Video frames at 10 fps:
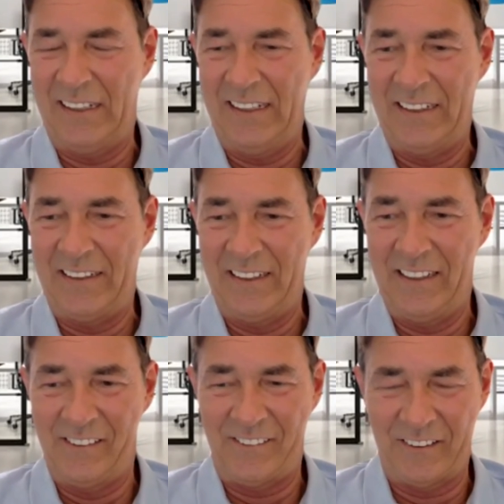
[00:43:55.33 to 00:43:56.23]
it
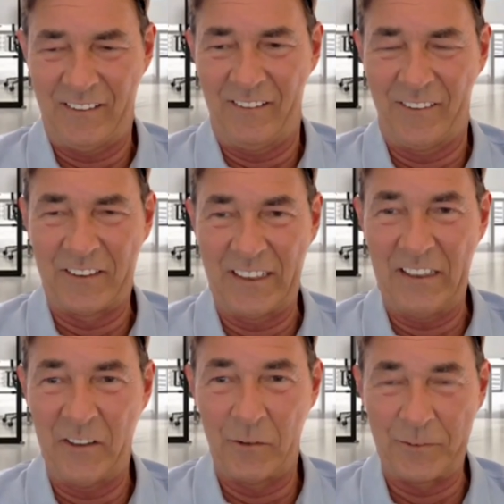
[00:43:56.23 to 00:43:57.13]
is the
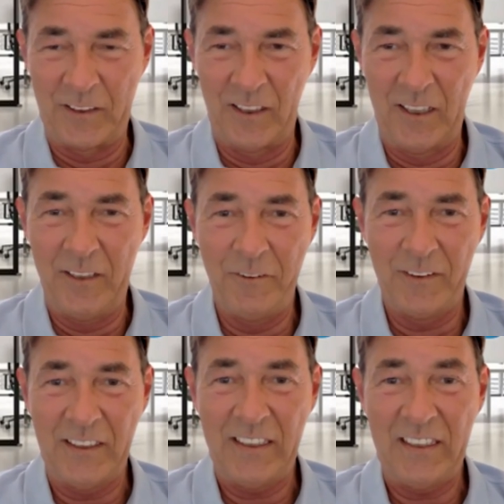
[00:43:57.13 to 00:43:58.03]
date of
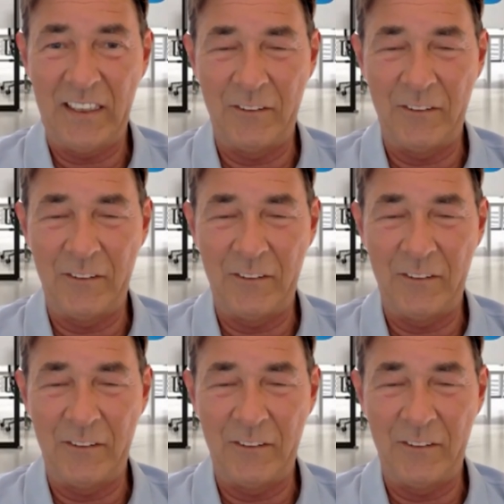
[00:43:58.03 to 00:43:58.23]
delivery.